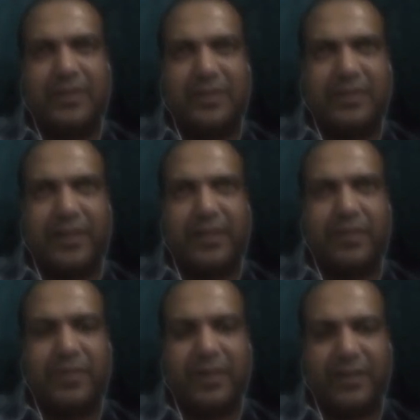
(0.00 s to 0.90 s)

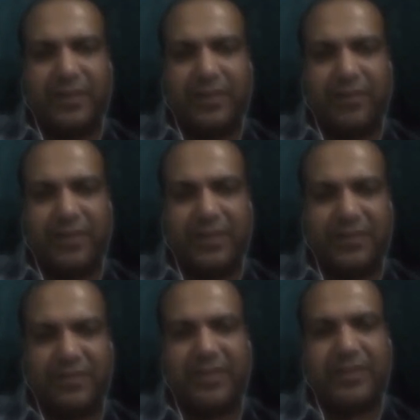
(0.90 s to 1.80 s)
sentiment, and the way
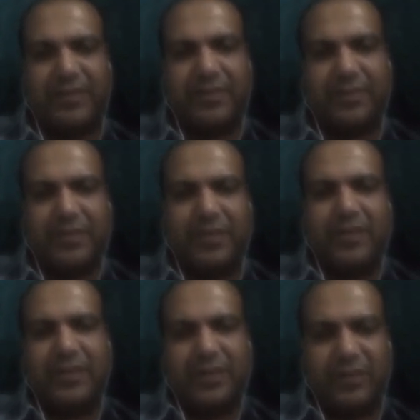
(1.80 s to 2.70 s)
it's written,
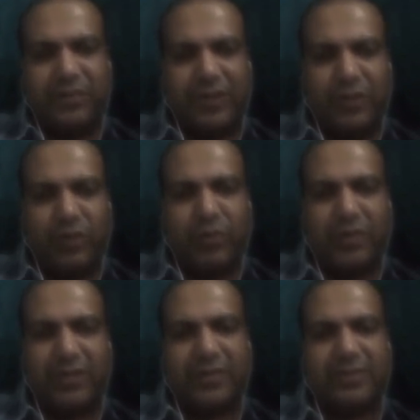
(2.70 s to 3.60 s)
it's very
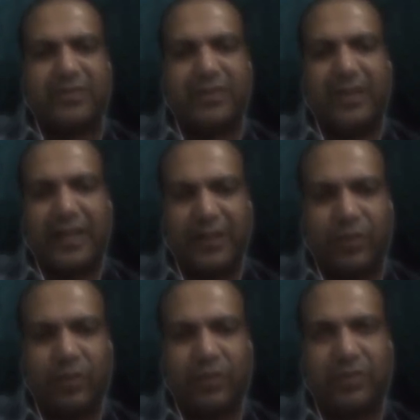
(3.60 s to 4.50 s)
humorous. There are
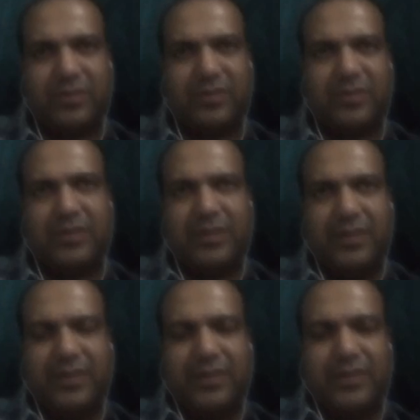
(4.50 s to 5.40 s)
anecdotes,
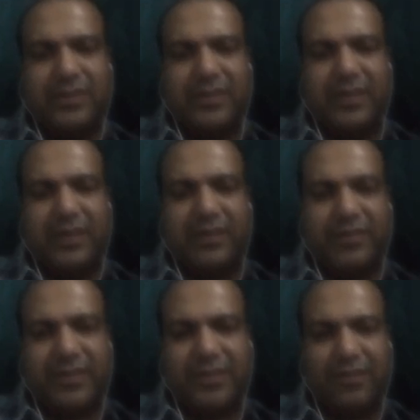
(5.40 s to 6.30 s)
there are
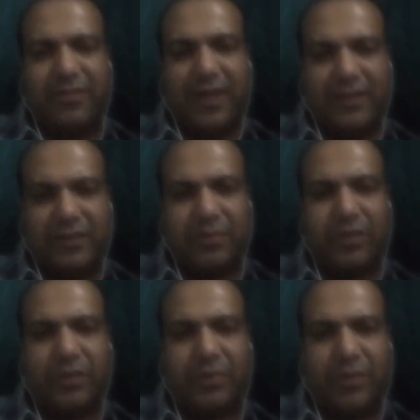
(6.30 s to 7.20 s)
interesting facts
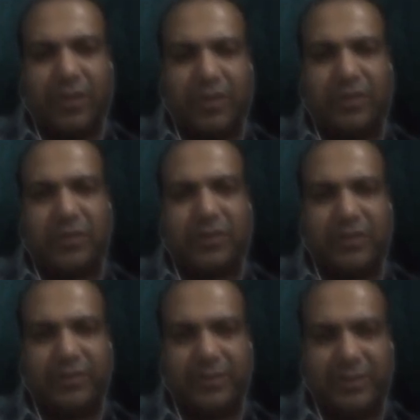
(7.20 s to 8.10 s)
about the product or
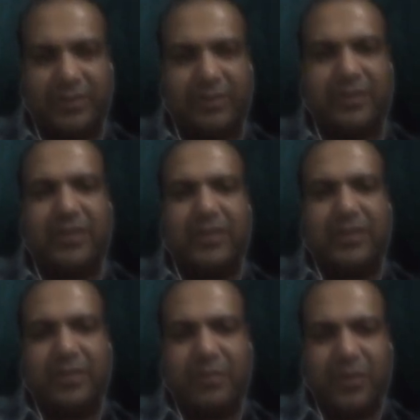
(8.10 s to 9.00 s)
service,
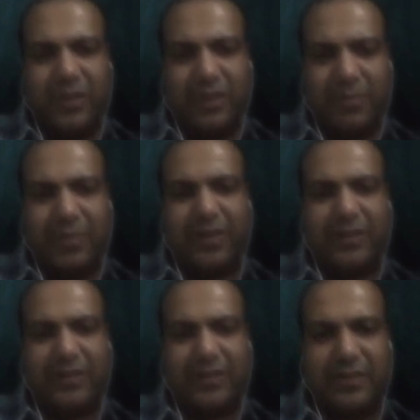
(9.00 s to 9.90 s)
about the
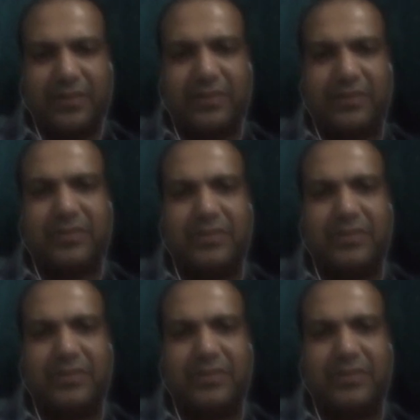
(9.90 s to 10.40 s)
competitors,